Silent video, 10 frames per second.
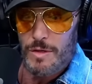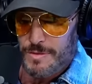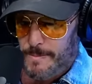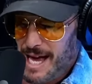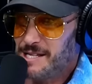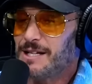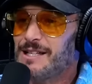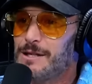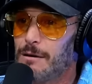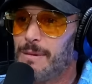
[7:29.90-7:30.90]

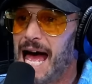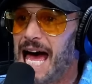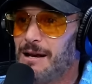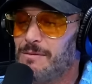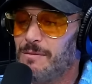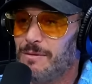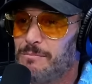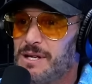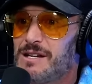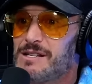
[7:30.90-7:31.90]
basically they're mad
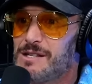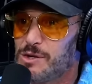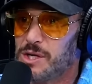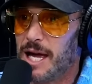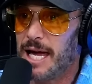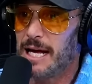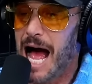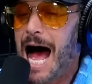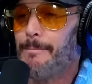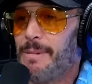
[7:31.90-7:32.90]
because they're saying,
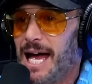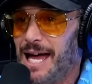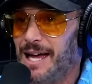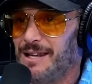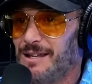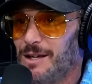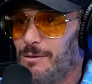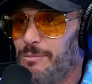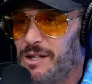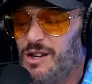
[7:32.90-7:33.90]
I'm mad
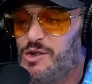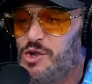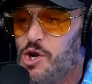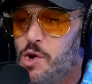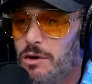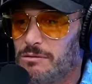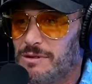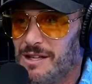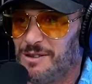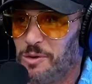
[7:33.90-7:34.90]
because you don't
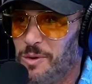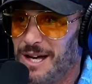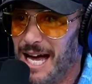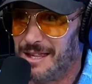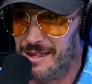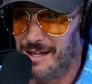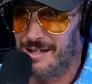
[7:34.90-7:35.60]
think the way I think.